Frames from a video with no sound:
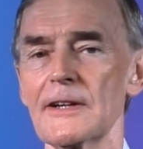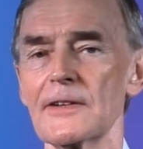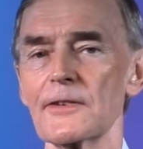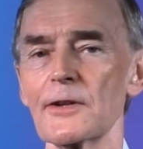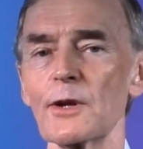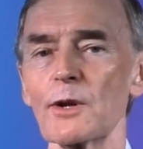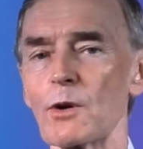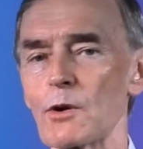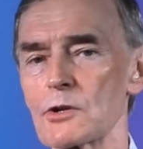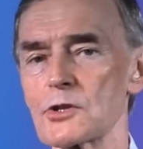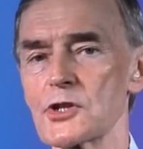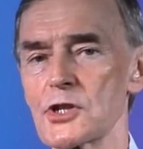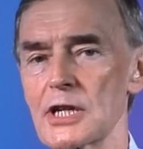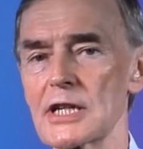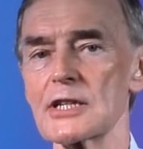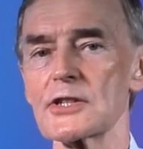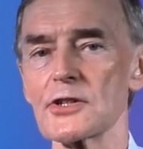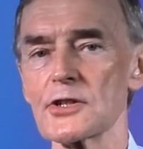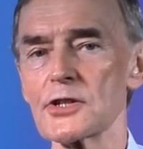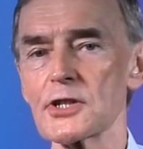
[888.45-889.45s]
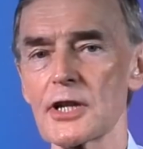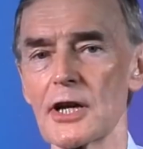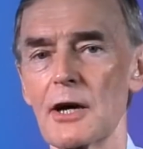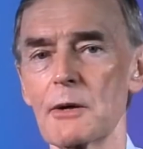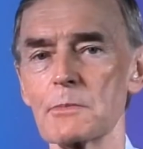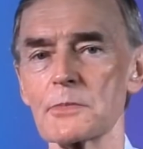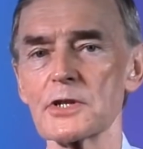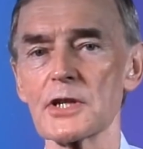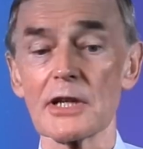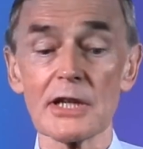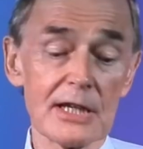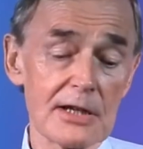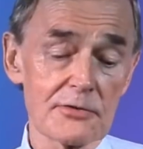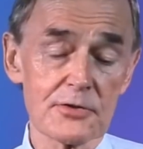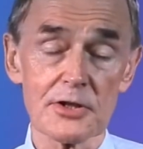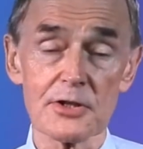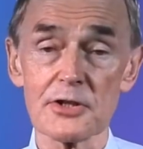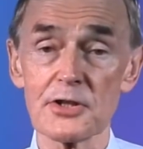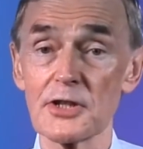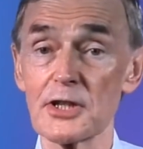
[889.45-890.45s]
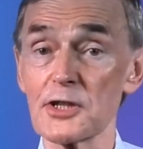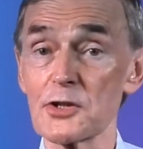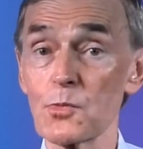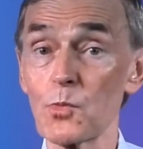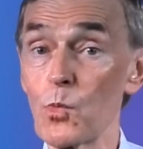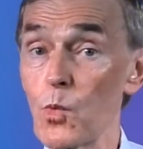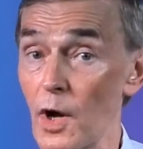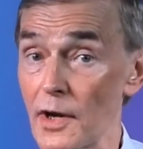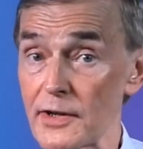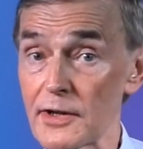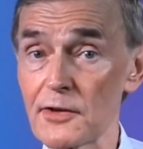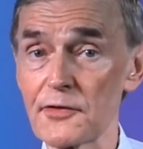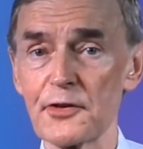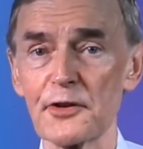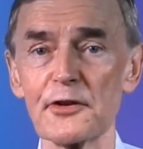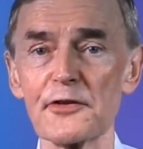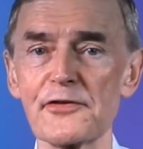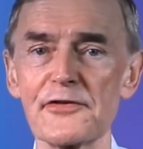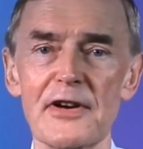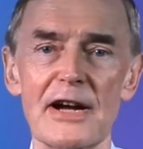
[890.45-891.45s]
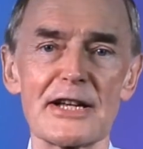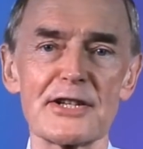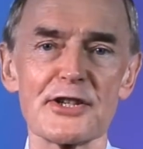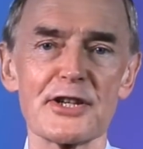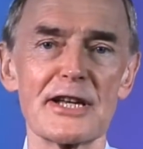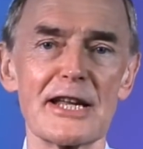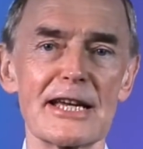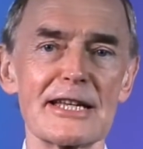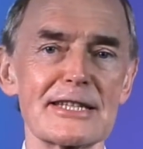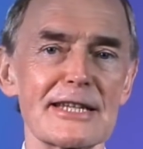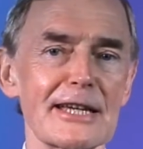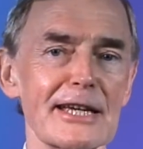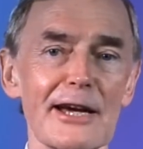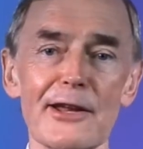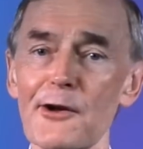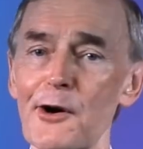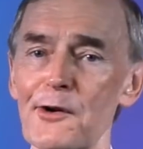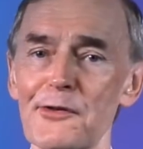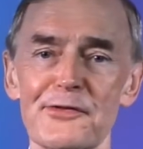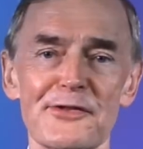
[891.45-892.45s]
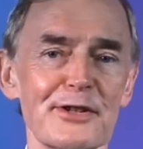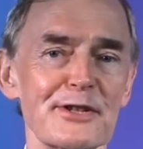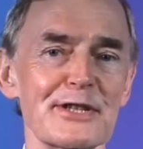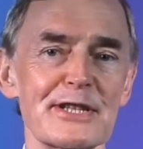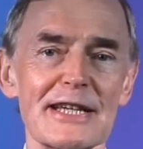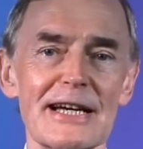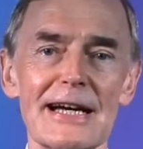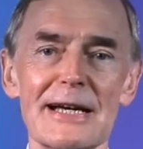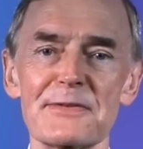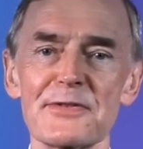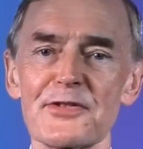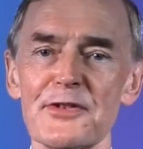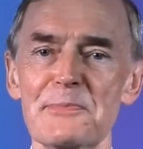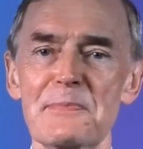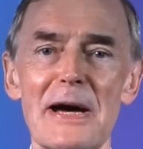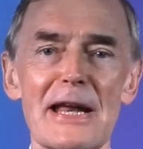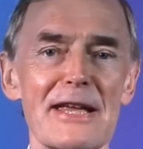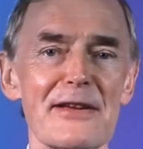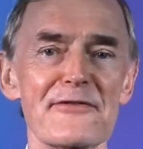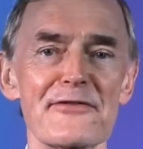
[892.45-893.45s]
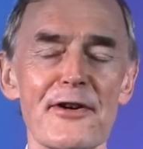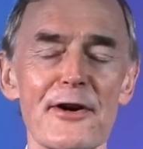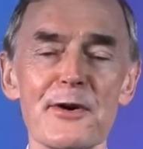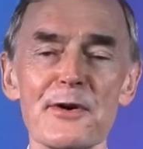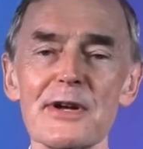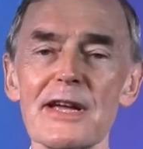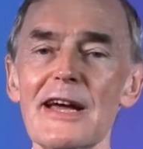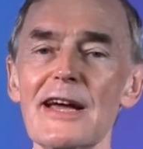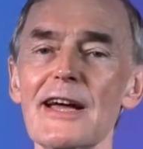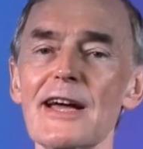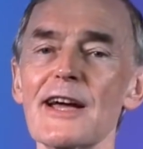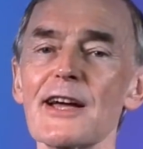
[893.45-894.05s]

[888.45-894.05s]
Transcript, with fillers: the Lord Jesus comes and gives us this wonderful, fascinating, and oftentimes for many folk,